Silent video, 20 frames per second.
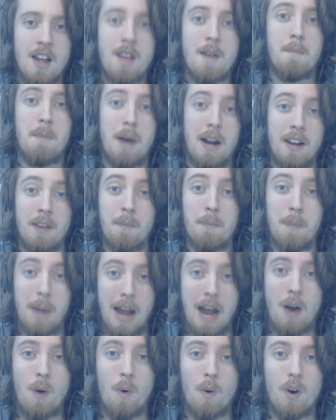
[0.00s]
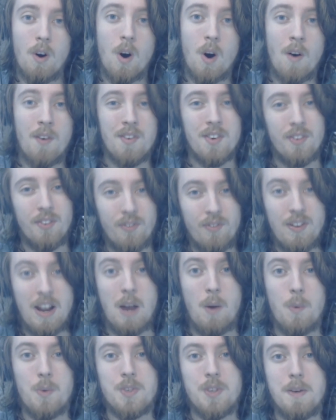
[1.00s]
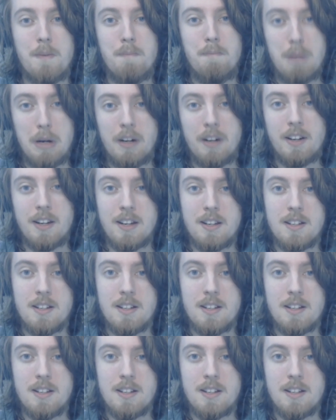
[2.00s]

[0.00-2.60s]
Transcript: by the power of 1,000 burning